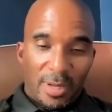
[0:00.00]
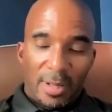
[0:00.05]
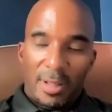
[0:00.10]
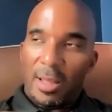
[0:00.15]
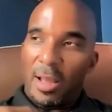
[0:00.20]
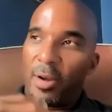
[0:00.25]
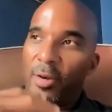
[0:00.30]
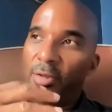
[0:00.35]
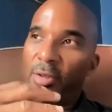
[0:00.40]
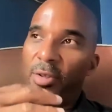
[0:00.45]

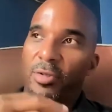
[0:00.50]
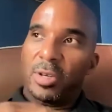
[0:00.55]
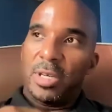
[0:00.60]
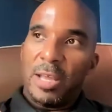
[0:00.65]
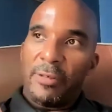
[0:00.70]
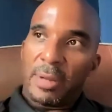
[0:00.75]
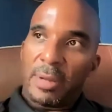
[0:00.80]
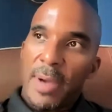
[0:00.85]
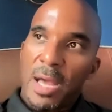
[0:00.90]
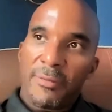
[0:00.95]
There's a
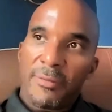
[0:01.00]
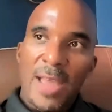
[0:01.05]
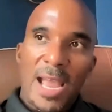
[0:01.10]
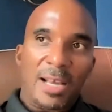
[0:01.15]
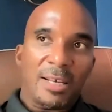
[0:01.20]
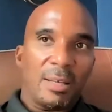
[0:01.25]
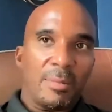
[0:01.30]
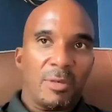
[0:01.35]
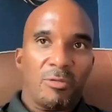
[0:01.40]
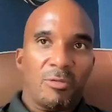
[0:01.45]
significant amount of
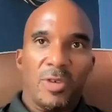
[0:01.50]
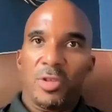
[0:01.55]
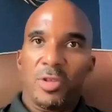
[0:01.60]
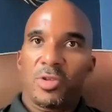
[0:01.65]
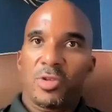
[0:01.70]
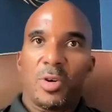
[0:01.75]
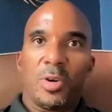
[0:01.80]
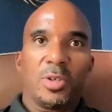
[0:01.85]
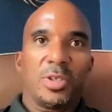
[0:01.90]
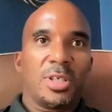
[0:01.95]
academic
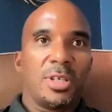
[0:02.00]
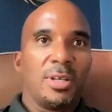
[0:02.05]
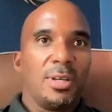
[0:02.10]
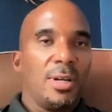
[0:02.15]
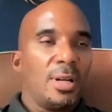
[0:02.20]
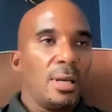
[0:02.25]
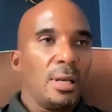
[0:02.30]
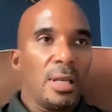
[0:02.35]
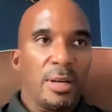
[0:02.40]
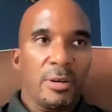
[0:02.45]
research,
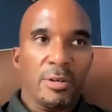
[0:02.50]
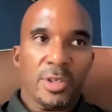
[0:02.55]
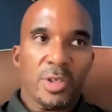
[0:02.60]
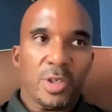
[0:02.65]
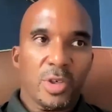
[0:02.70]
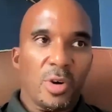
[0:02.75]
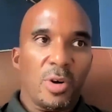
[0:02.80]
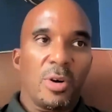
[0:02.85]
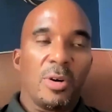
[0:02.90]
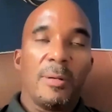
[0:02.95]

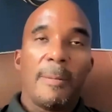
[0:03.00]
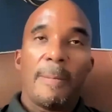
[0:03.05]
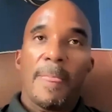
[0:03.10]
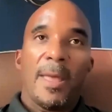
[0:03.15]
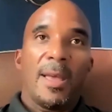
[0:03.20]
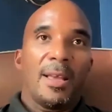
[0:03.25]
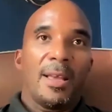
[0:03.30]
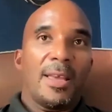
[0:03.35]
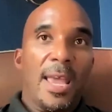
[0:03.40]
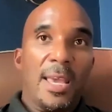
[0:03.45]
literature,
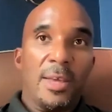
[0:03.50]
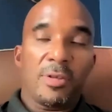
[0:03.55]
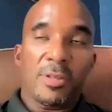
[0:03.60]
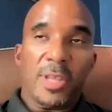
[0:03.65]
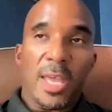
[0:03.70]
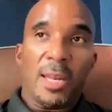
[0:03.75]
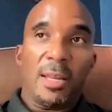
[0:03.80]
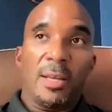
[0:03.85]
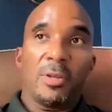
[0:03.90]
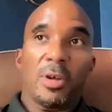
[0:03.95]
case
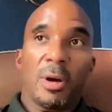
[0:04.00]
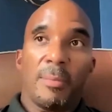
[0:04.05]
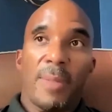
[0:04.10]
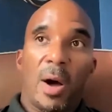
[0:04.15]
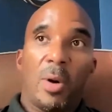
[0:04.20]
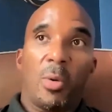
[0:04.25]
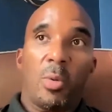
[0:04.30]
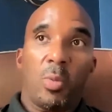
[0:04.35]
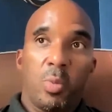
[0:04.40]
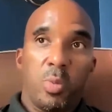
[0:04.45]
studies
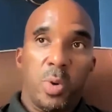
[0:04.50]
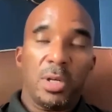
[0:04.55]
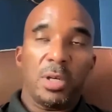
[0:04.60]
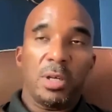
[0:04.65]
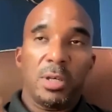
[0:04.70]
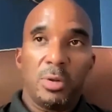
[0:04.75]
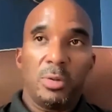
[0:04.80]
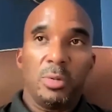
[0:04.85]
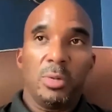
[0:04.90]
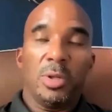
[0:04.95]
about what
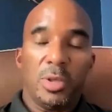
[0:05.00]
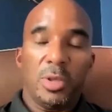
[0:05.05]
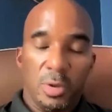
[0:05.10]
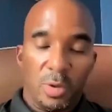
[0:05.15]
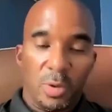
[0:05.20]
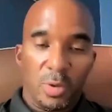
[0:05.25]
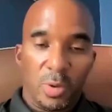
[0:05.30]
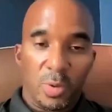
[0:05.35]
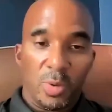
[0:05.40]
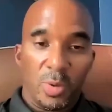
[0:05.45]
to
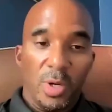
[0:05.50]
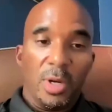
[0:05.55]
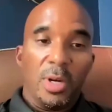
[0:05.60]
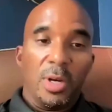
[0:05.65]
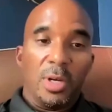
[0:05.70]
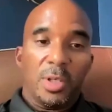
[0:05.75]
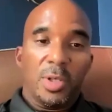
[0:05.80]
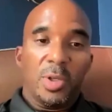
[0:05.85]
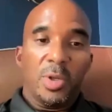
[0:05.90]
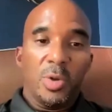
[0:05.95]
do
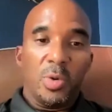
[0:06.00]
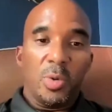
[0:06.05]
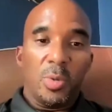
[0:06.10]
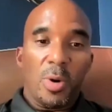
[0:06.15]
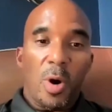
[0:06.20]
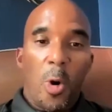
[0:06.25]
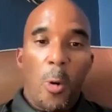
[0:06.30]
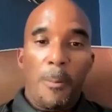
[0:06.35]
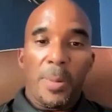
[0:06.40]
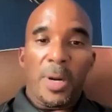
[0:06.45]
to
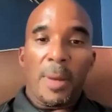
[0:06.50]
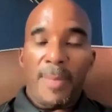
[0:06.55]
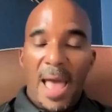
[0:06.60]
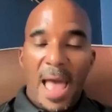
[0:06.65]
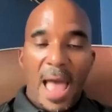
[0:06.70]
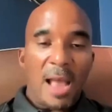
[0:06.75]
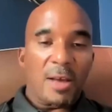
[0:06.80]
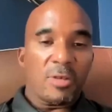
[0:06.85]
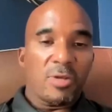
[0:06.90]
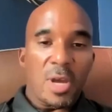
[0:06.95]
open up
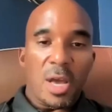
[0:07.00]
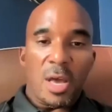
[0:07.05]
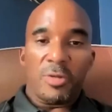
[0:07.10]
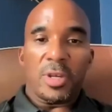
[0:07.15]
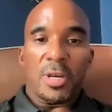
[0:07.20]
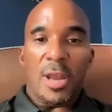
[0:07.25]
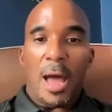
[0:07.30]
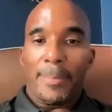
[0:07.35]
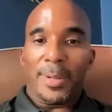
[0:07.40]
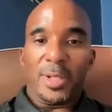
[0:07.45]
access
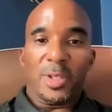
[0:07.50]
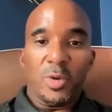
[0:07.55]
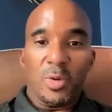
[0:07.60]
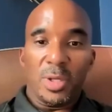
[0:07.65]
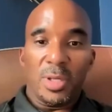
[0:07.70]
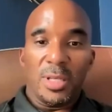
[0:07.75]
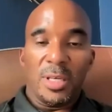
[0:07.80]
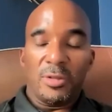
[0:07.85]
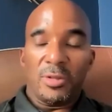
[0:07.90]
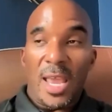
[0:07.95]
and
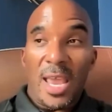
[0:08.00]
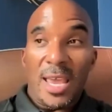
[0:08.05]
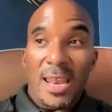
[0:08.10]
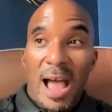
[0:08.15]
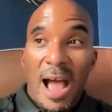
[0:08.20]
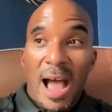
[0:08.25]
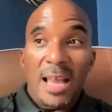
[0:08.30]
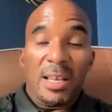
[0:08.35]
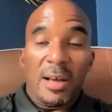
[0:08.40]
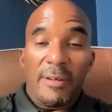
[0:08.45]
opportunities and
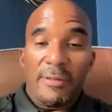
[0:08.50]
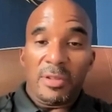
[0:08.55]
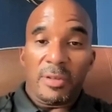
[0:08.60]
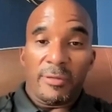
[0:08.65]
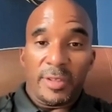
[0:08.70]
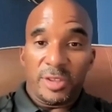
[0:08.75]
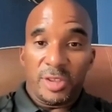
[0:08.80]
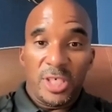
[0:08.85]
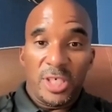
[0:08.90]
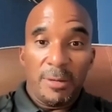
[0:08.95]
high levels of
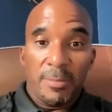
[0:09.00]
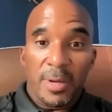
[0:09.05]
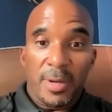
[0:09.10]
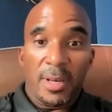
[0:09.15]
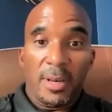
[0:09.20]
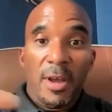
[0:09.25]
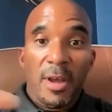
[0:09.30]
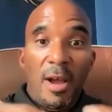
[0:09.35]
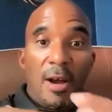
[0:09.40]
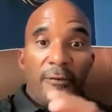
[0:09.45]

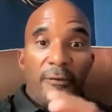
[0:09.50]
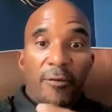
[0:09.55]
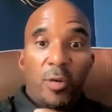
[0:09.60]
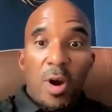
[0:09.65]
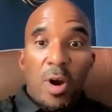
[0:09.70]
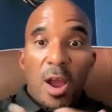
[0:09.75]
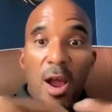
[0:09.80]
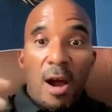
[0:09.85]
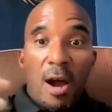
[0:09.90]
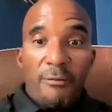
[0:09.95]
achievement
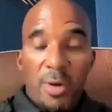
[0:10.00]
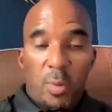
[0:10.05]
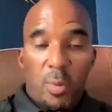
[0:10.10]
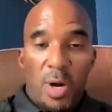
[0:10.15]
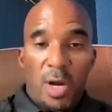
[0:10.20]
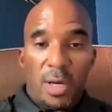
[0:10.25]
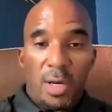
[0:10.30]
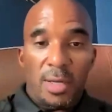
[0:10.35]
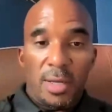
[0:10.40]
for everyone.